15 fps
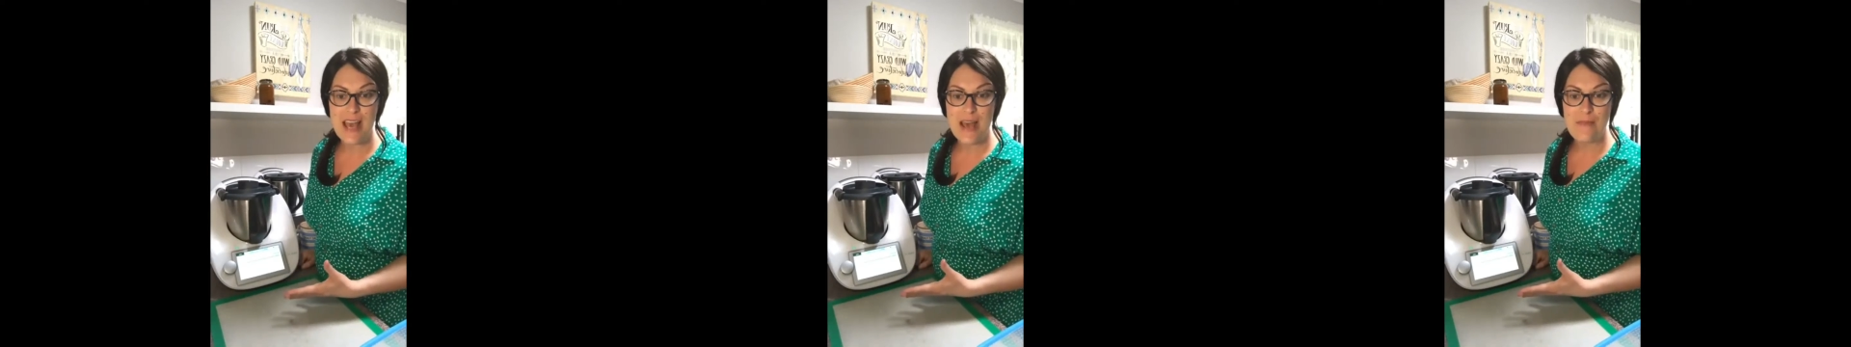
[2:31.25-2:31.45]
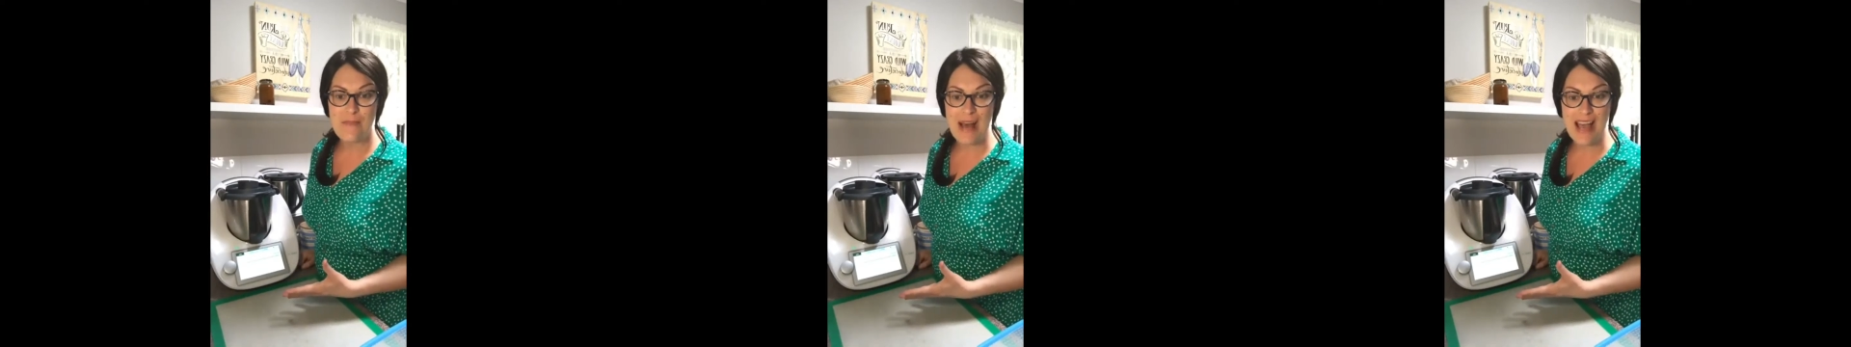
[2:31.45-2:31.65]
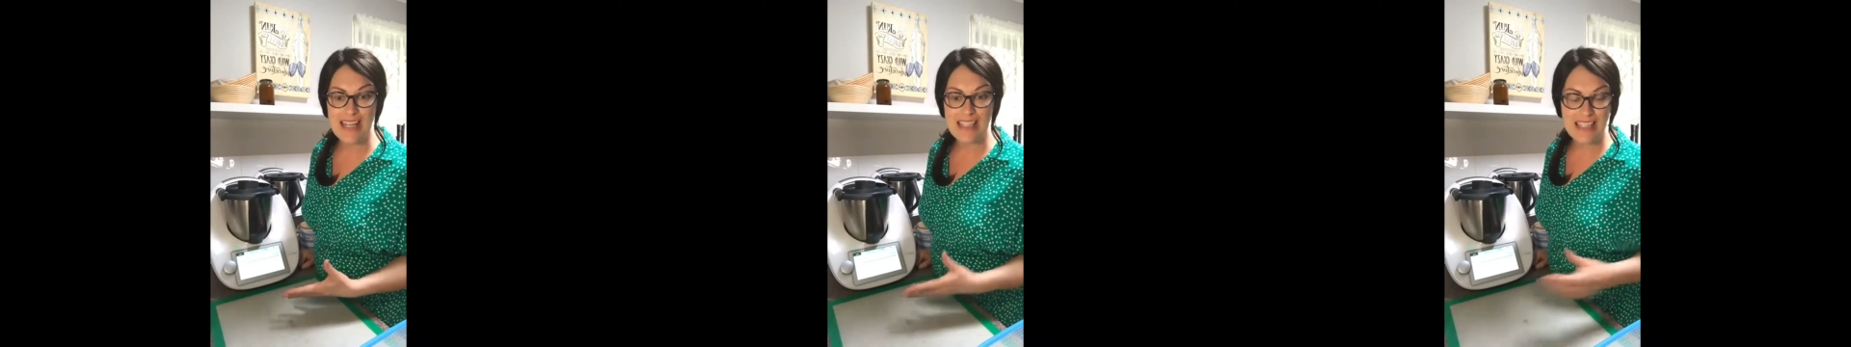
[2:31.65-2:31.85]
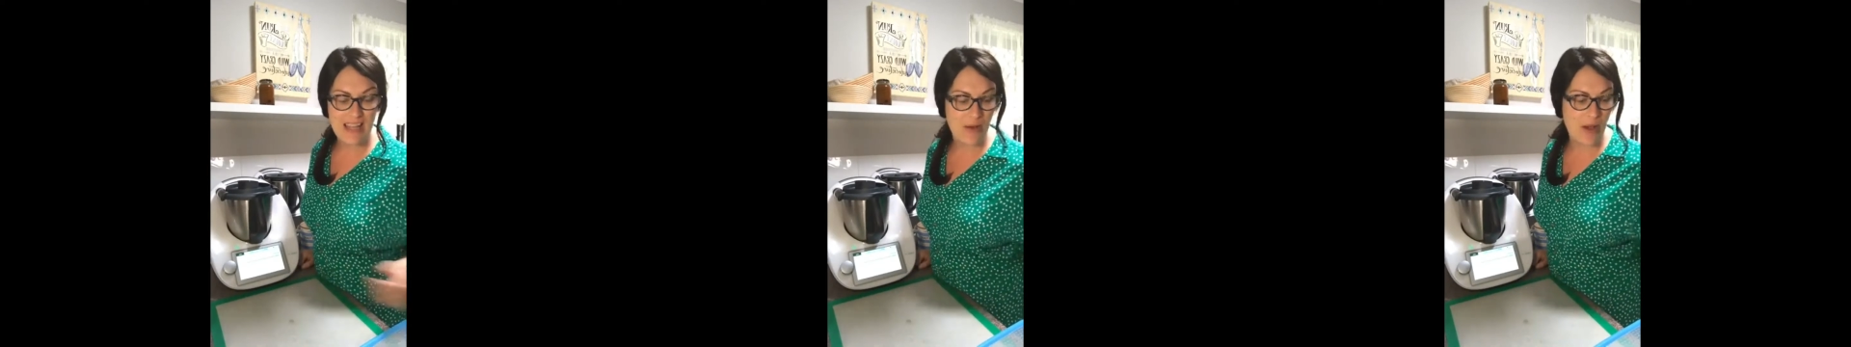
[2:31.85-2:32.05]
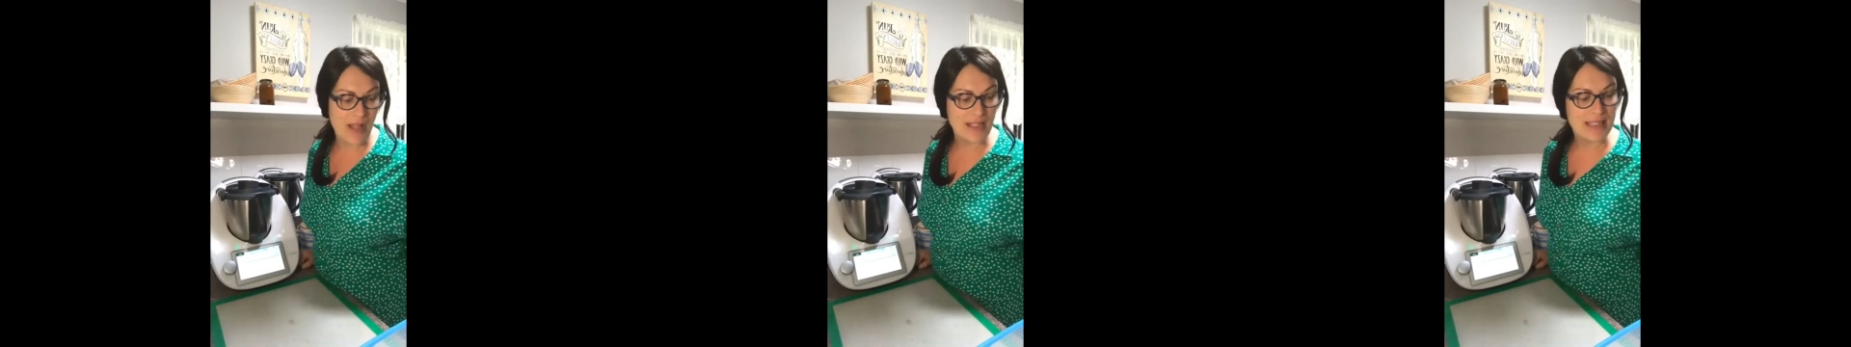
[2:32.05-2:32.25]
But
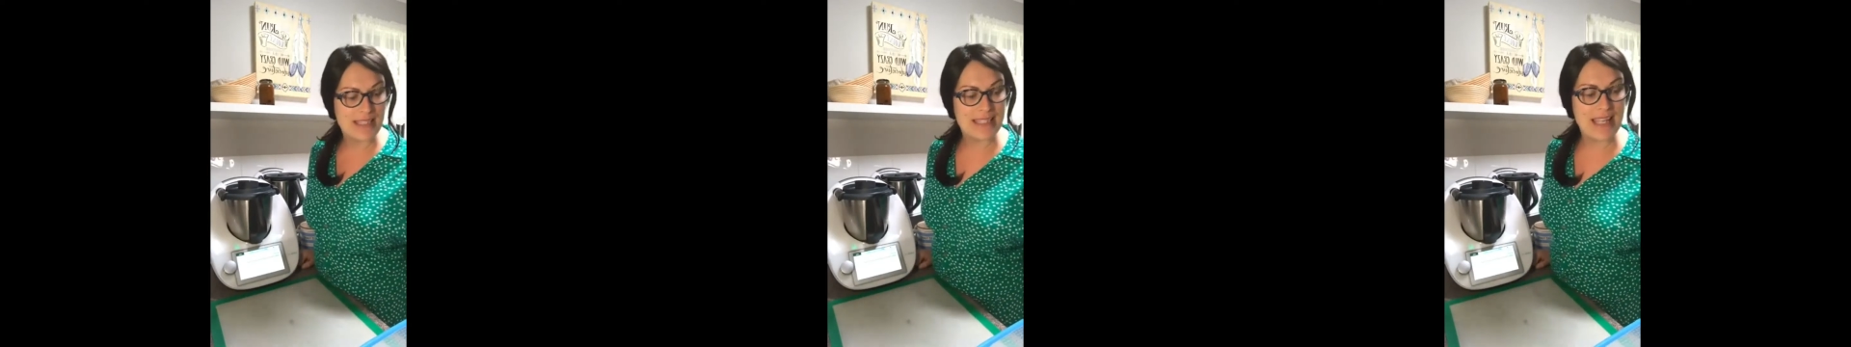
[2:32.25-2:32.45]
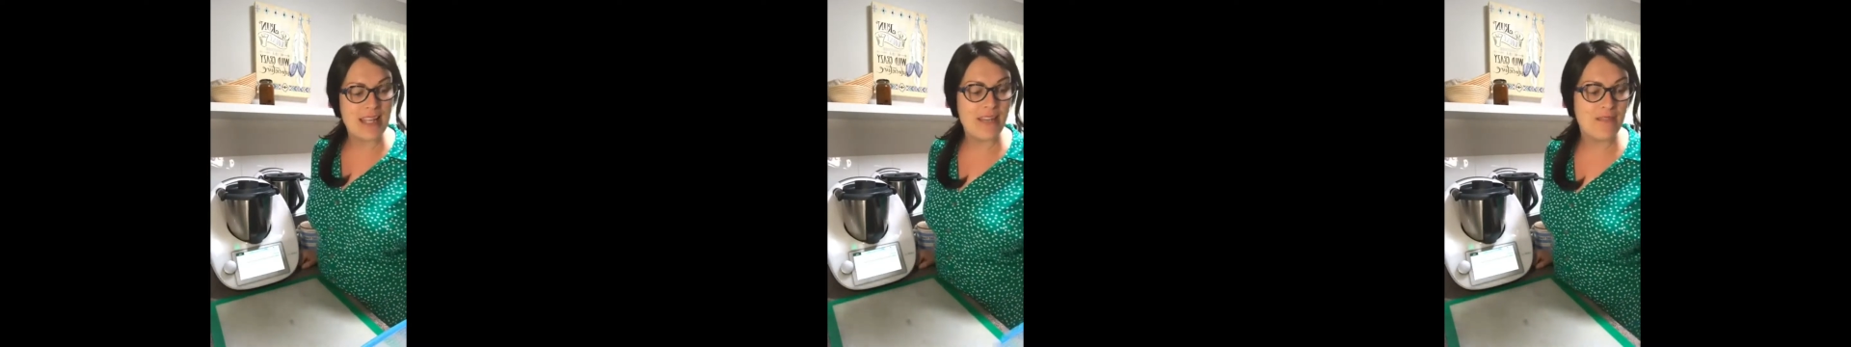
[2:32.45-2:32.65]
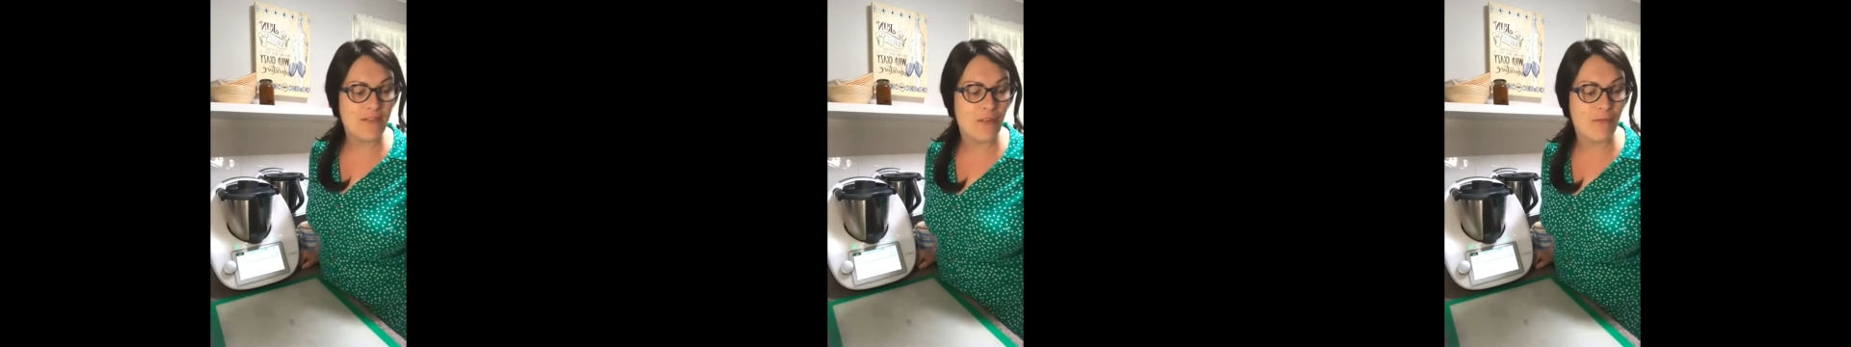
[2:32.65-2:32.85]
instead of